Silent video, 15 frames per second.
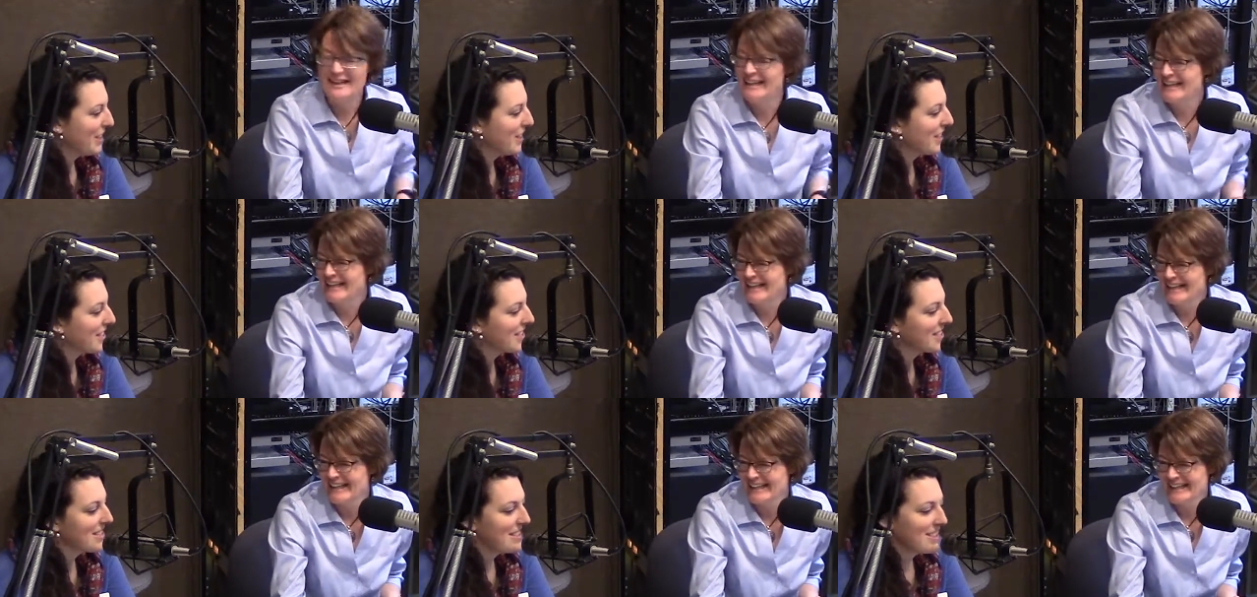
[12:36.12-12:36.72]

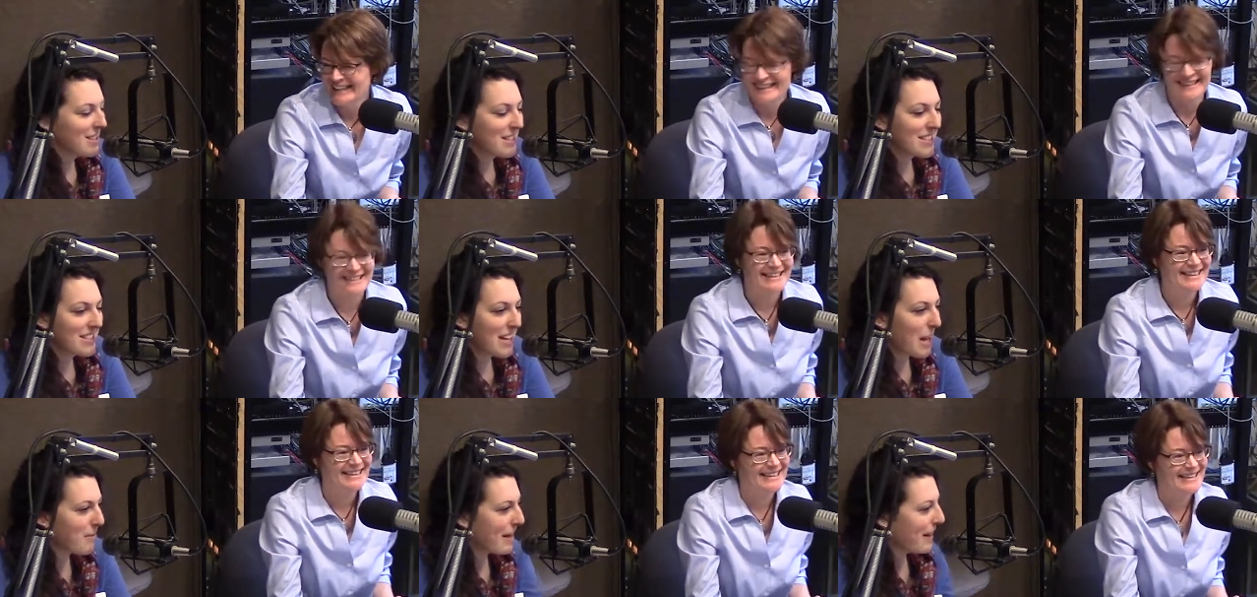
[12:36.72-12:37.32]
Speaker 1: just
Speaker 2: just
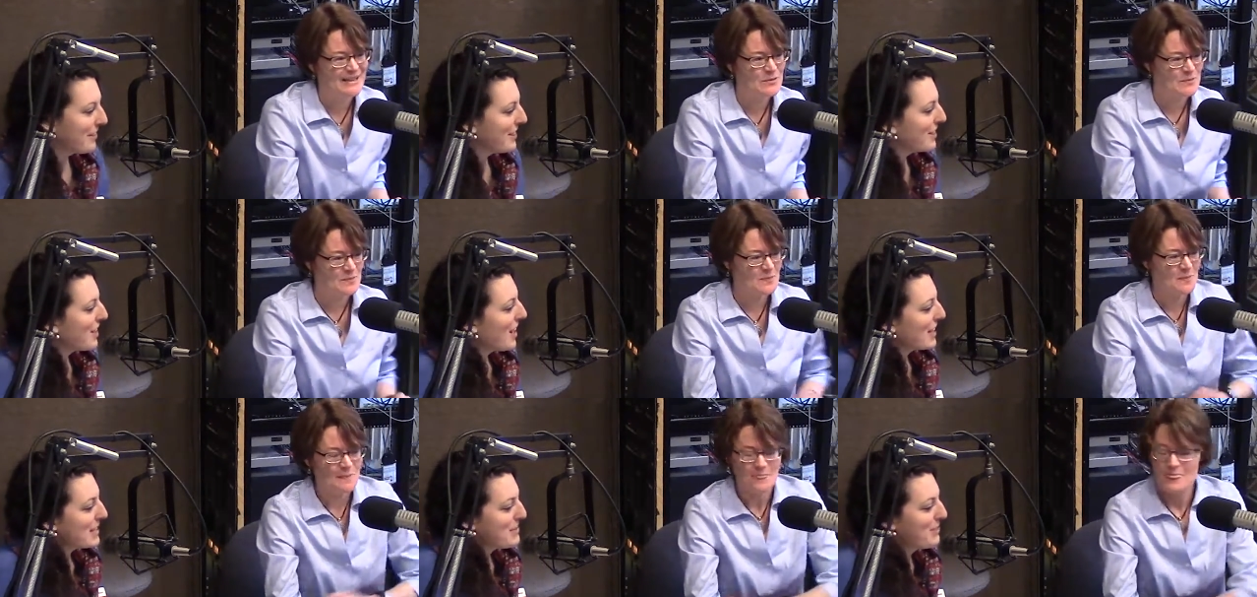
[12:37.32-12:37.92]
come out and
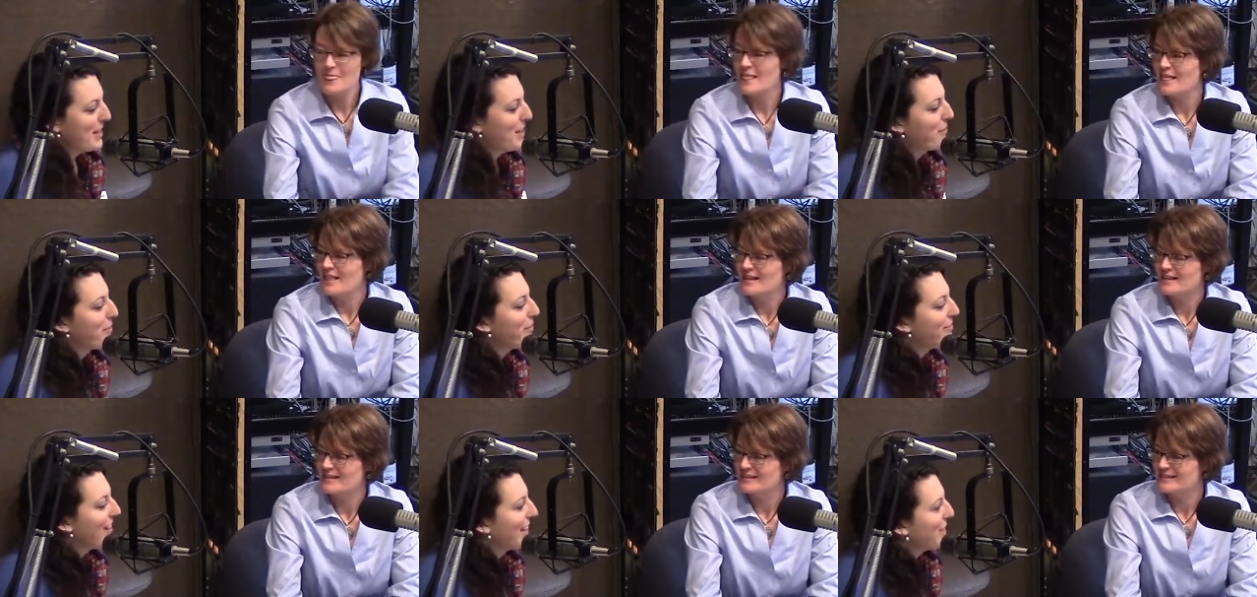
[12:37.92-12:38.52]
talk to me and we'll
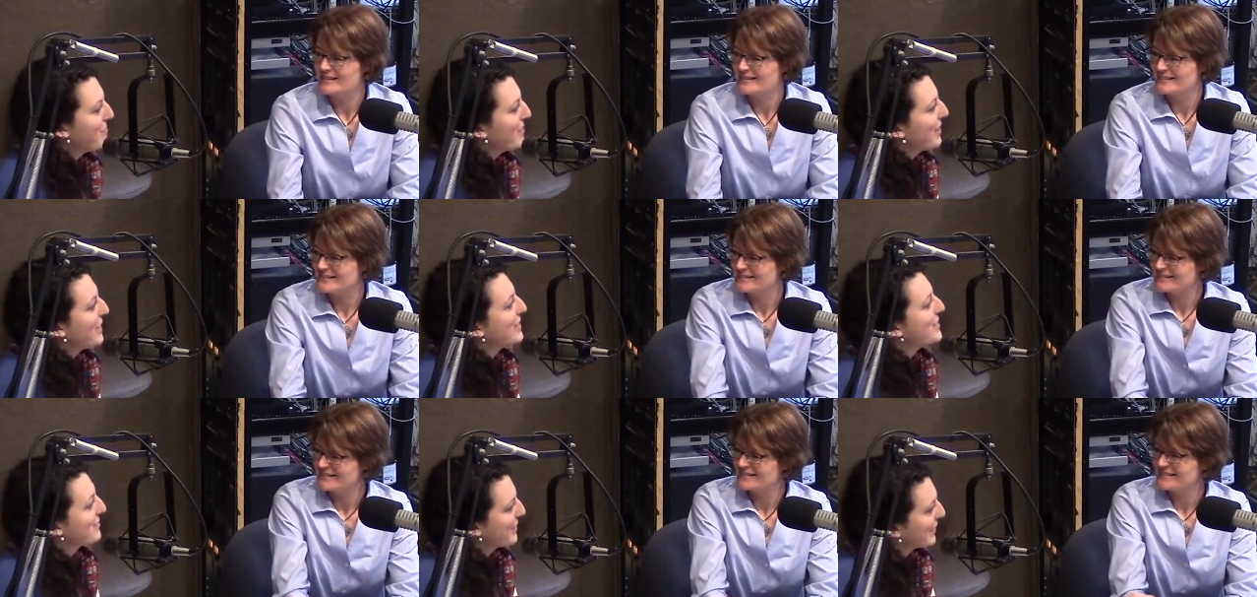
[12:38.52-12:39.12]
find a
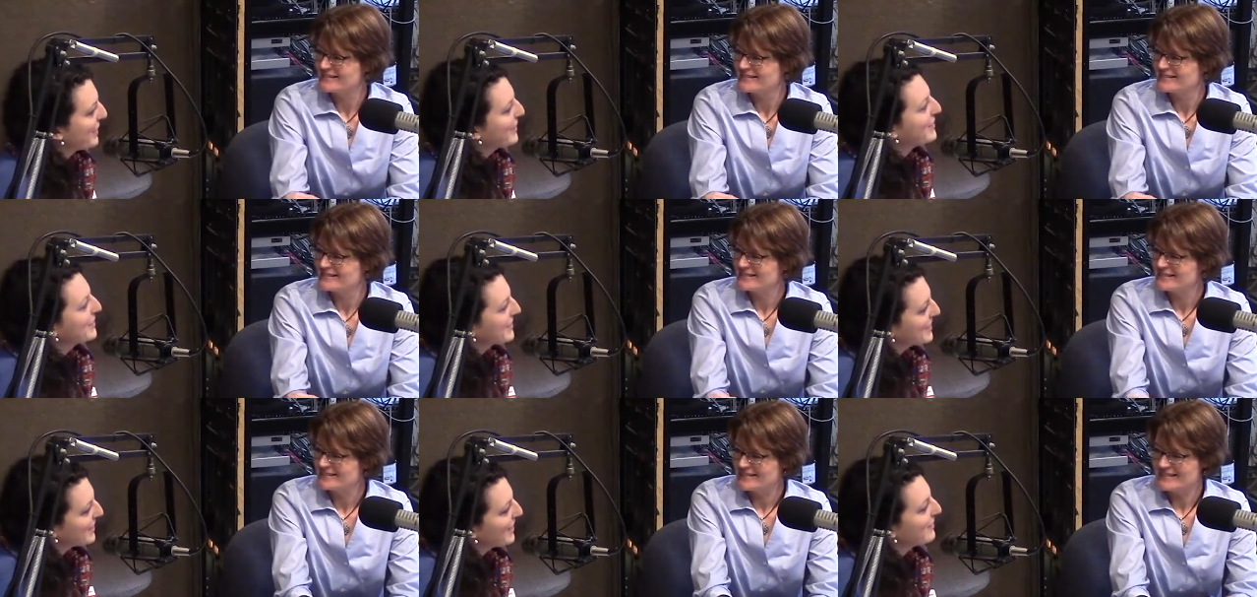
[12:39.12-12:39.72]
place for you.
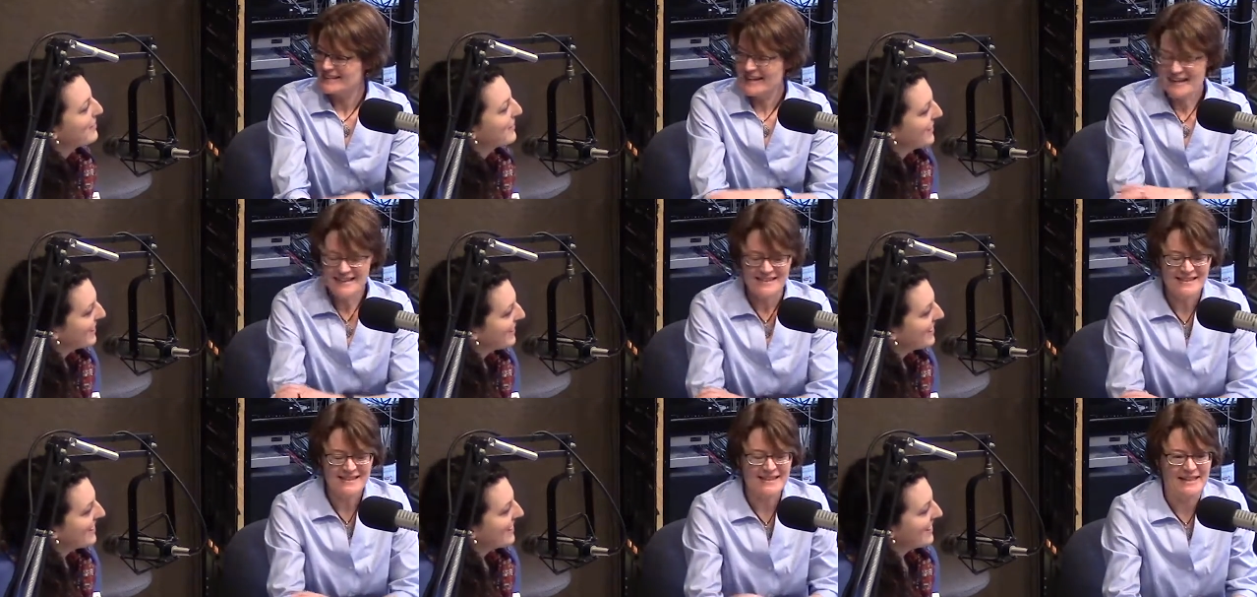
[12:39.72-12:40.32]
So
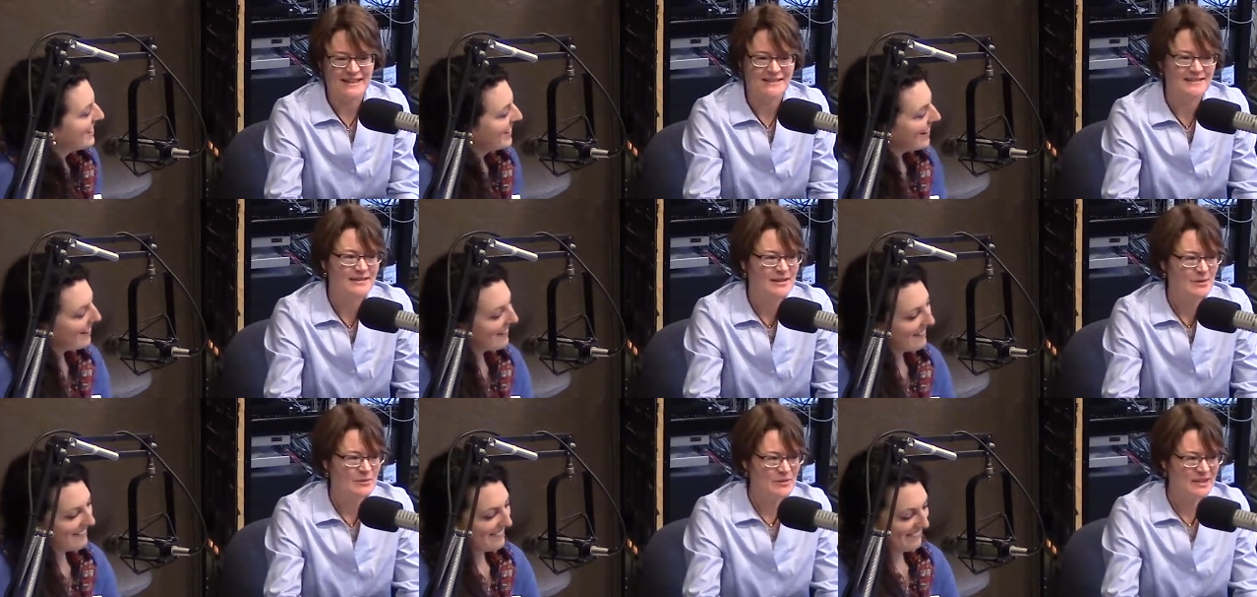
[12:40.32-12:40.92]
Speaker 1: Excellent. Yeah.
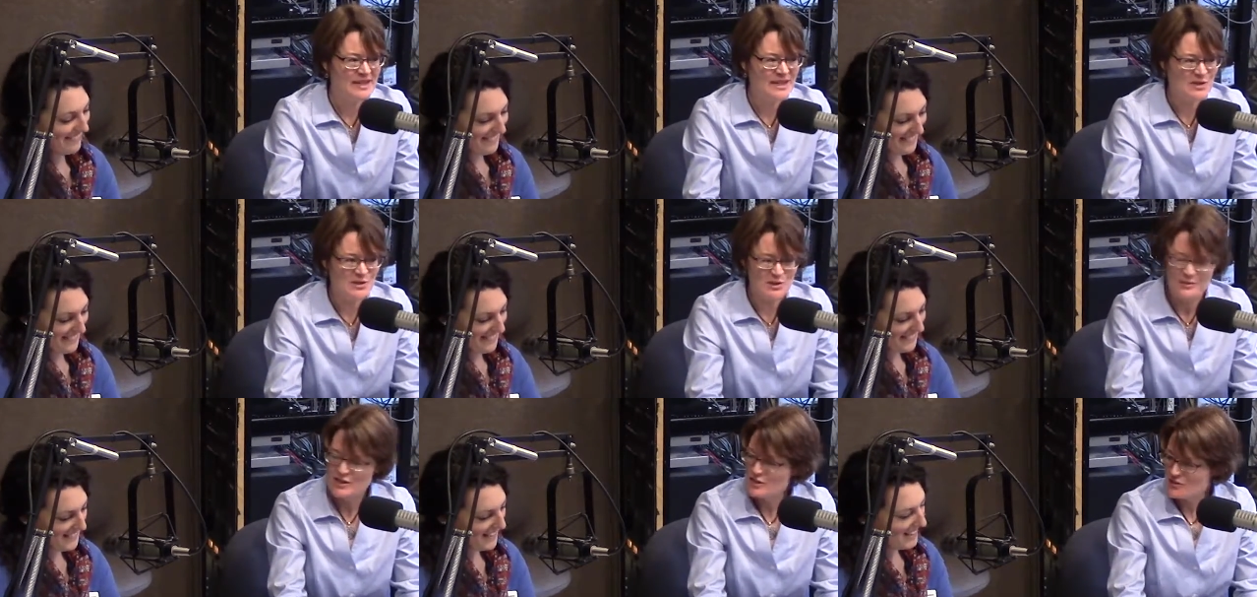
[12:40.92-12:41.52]
Well, thank you so
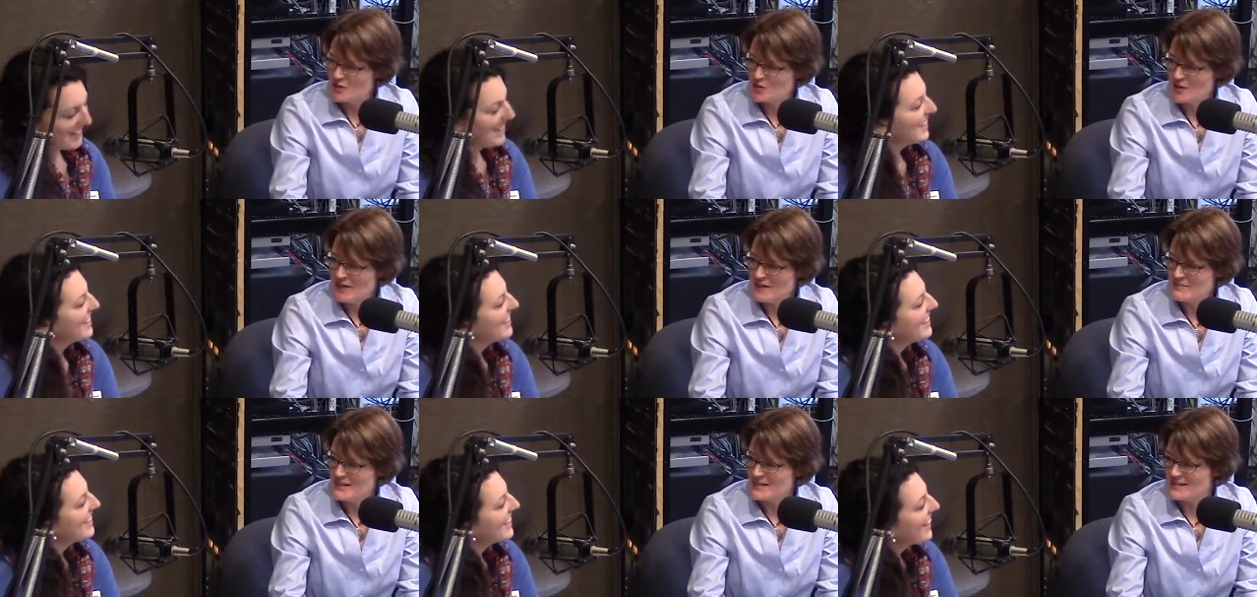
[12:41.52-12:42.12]
much for joining
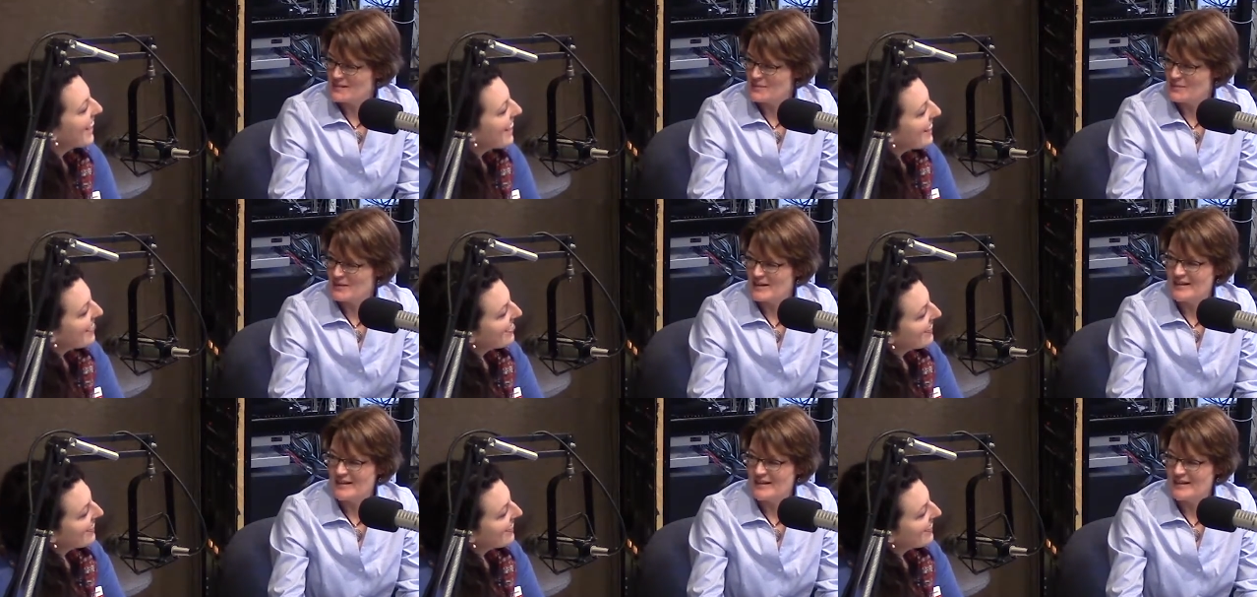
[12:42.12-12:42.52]
me this yeah, morning. Yeah,